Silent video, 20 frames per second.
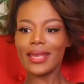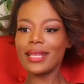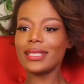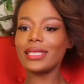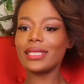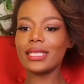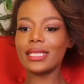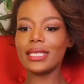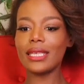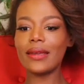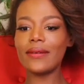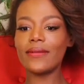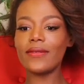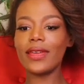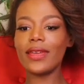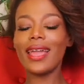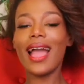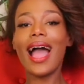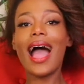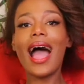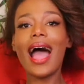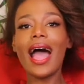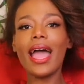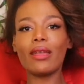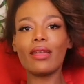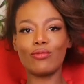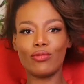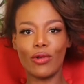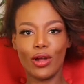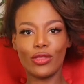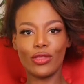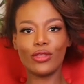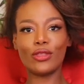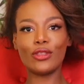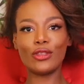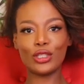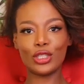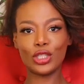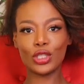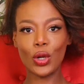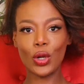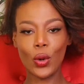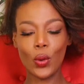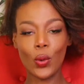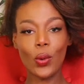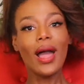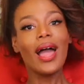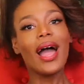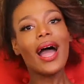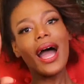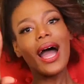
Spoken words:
It's giving, I run the show,